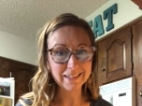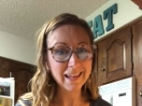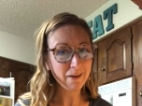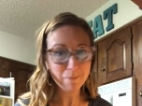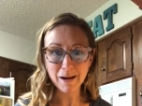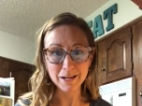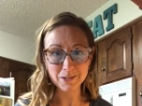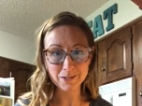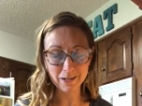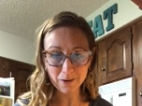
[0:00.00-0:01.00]
Not
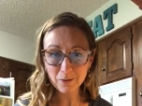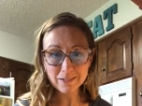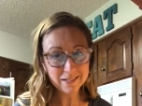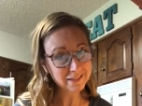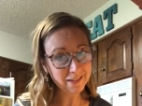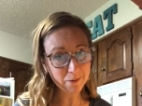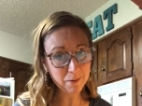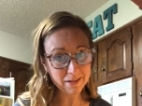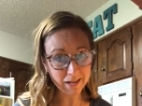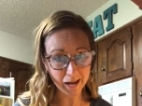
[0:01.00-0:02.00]
much. It only takes a little
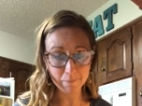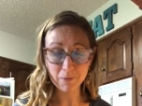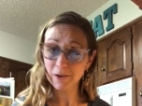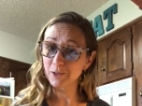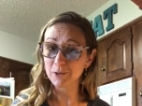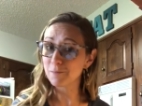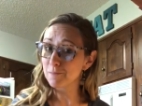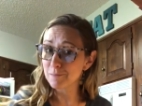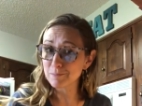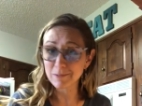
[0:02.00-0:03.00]
bit of time. You're
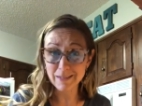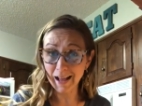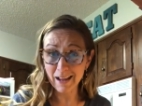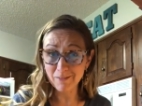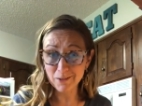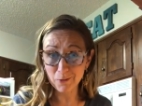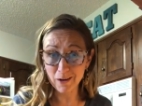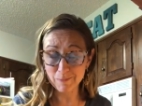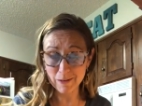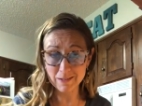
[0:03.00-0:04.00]
not having to
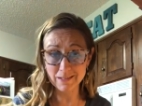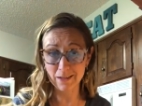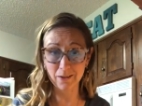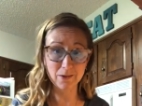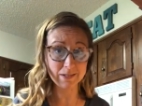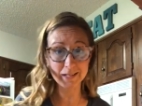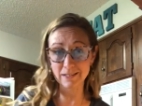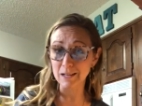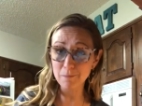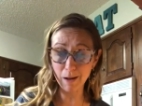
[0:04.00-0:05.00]
worry about the cellulose. It's
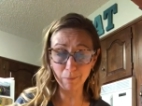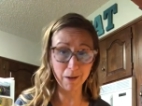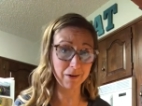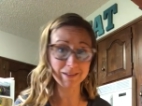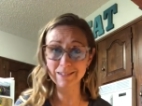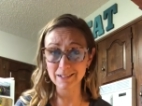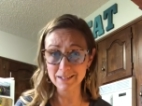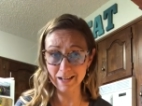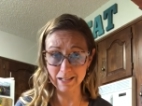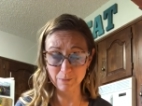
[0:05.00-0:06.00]
gonna melt better. It's gonna
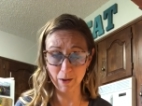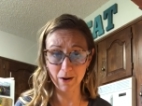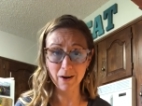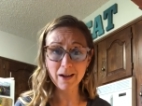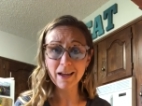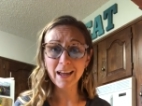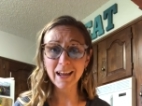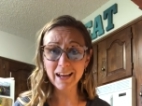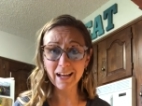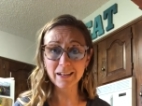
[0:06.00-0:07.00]
taste better.
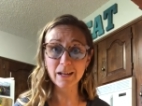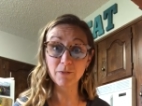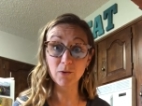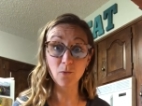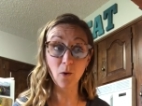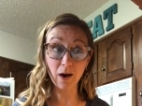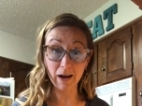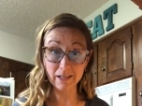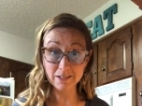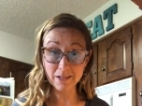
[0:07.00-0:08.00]
And if you
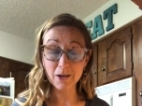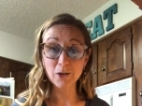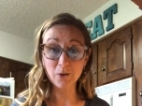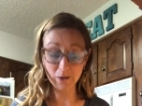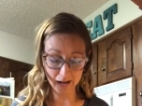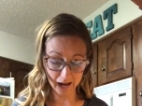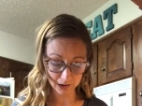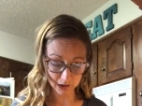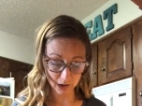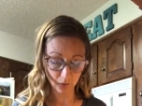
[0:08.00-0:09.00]
want, you can
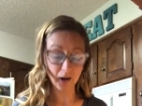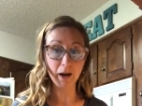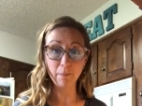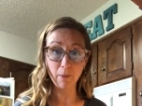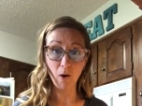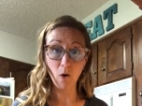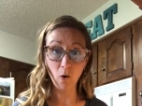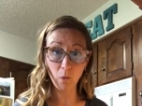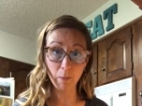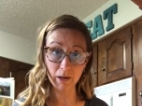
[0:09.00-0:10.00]
actually grate up a
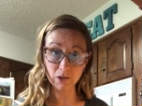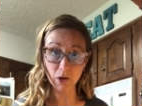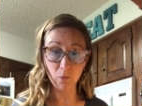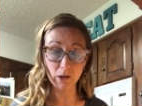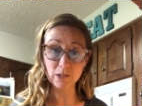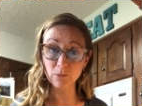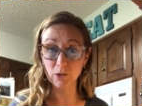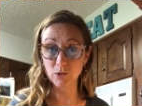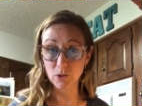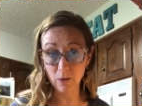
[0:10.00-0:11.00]
whole bunch at once when
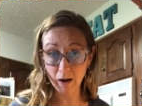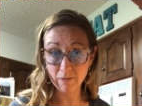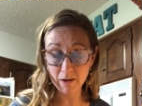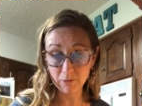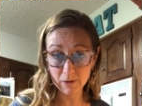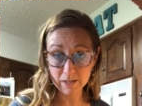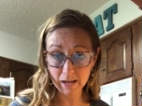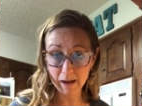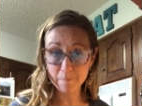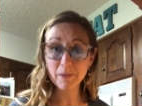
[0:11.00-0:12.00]
you do have that free
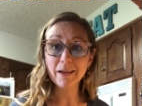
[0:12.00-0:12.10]
time.